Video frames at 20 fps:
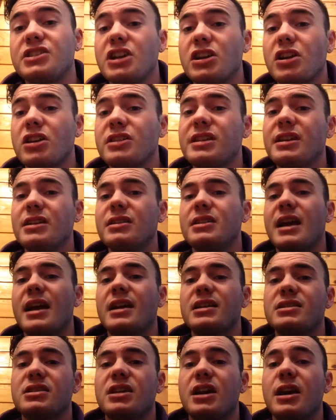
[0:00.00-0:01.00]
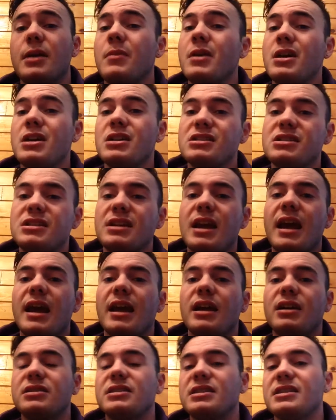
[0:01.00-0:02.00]
And until next time, stay
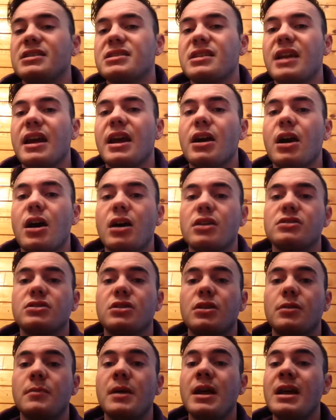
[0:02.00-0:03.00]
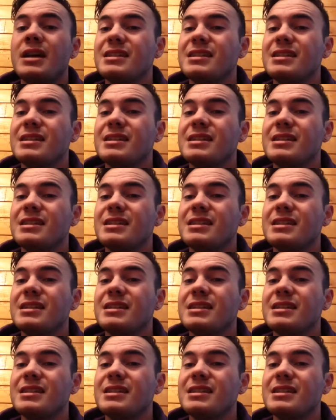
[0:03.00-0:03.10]
healthy, stay awesome,